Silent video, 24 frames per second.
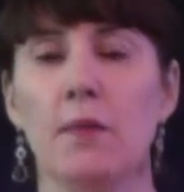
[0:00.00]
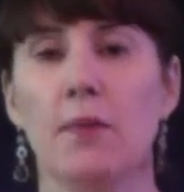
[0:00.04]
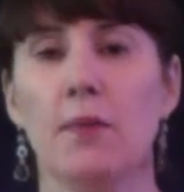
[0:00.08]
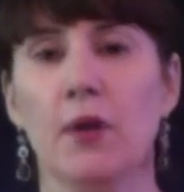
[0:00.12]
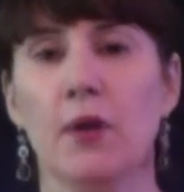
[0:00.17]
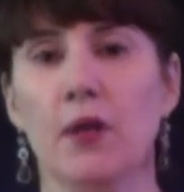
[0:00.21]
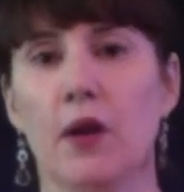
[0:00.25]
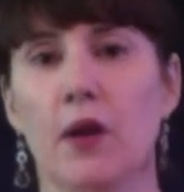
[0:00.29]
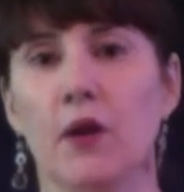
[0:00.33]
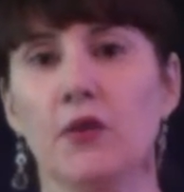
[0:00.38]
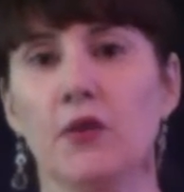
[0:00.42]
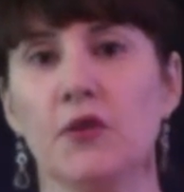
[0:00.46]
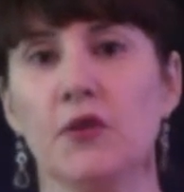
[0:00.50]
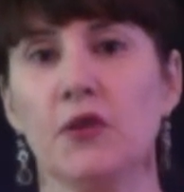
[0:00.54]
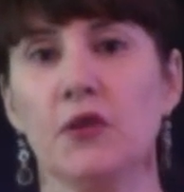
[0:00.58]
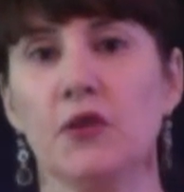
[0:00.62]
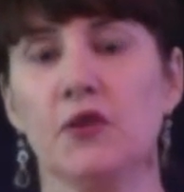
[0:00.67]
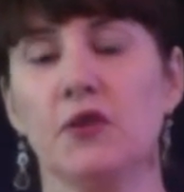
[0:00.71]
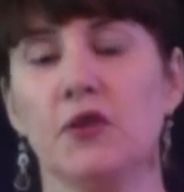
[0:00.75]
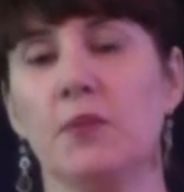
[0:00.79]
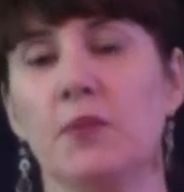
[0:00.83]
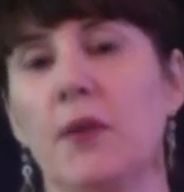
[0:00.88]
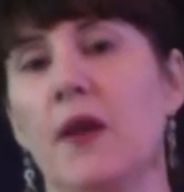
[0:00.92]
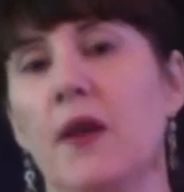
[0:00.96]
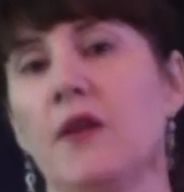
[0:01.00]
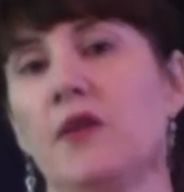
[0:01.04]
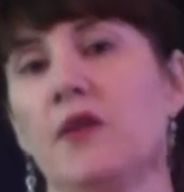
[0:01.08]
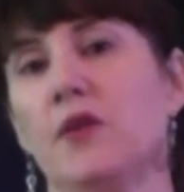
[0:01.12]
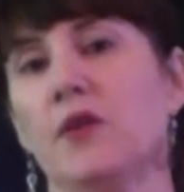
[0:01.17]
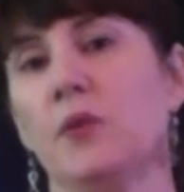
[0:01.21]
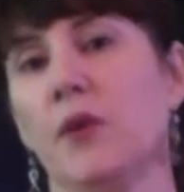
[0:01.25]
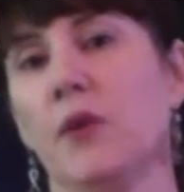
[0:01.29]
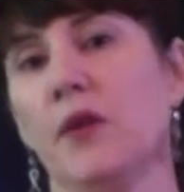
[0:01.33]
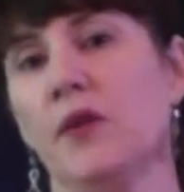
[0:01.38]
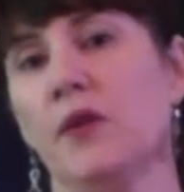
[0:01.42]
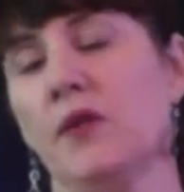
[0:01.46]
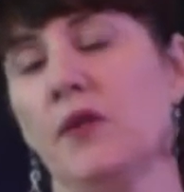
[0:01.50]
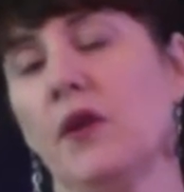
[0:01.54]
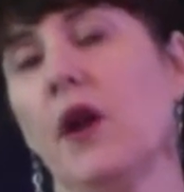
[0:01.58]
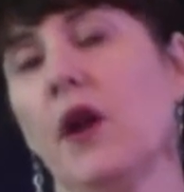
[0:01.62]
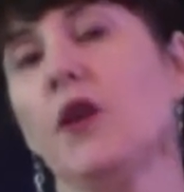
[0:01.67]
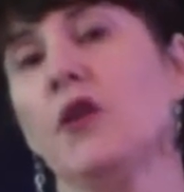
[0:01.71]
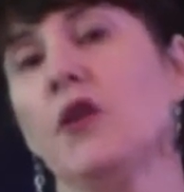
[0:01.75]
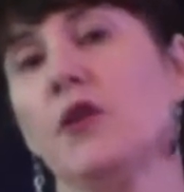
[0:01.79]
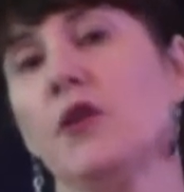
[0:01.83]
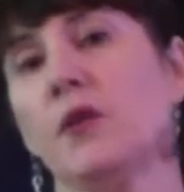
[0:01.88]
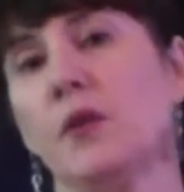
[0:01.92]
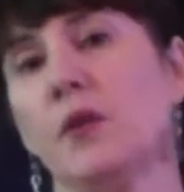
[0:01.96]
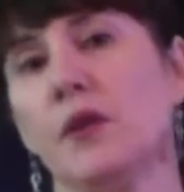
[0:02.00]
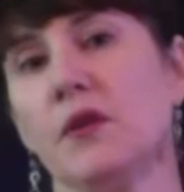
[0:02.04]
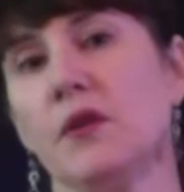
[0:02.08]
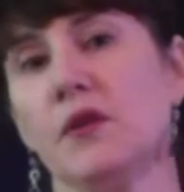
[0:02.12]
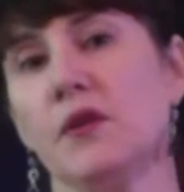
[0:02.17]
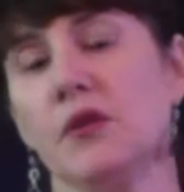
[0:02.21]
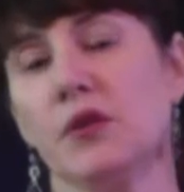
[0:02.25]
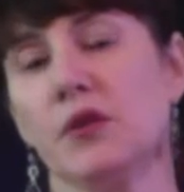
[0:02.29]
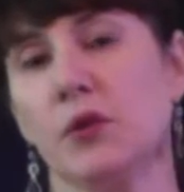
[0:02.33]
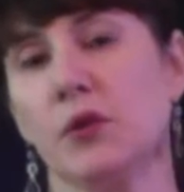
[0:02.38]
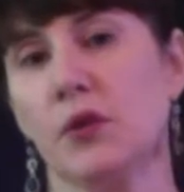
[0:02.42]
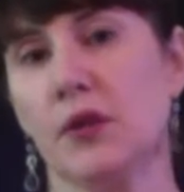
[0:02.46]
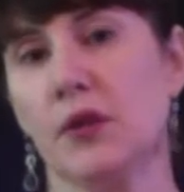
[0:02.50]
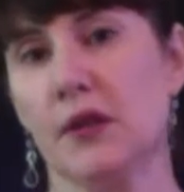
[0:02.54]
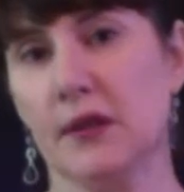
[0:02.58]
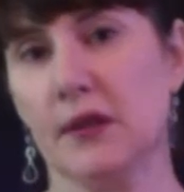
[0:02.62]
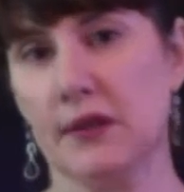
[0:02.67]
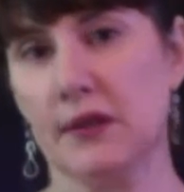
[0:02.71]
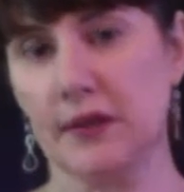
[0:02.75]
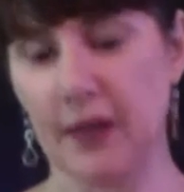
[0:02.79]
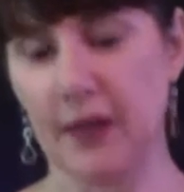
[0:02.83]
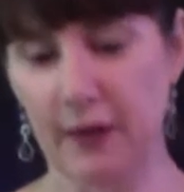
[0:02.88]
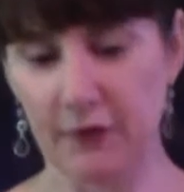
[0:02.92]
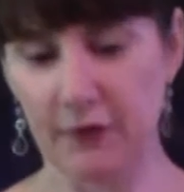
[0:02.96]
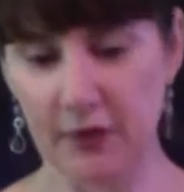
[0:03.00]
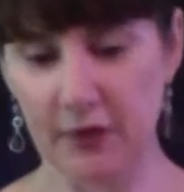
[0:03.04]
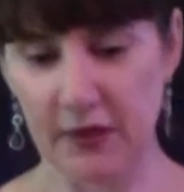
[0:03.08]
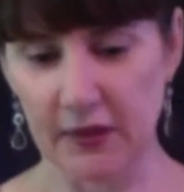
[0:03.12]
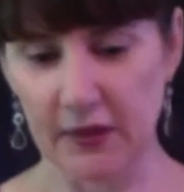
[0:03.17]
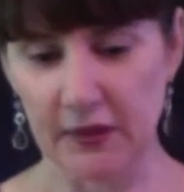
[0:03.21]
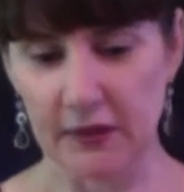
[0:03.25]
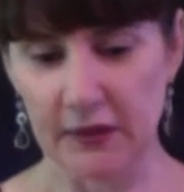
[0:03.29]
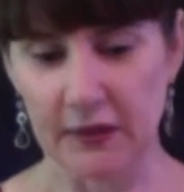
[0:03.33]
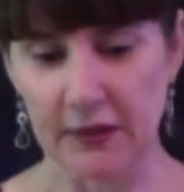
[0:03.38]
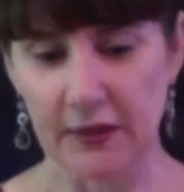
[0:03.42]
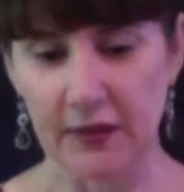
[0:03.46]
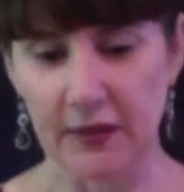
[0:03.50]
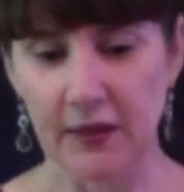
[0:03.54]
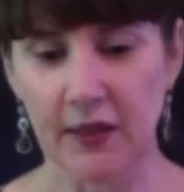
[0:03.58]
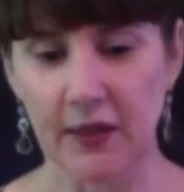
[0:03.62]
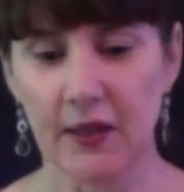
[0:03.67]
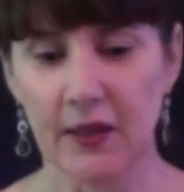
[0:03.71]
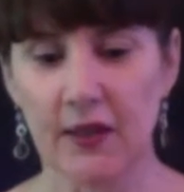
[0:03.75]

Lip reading: belongs in your space and whether or not you're going to store it indefinitely.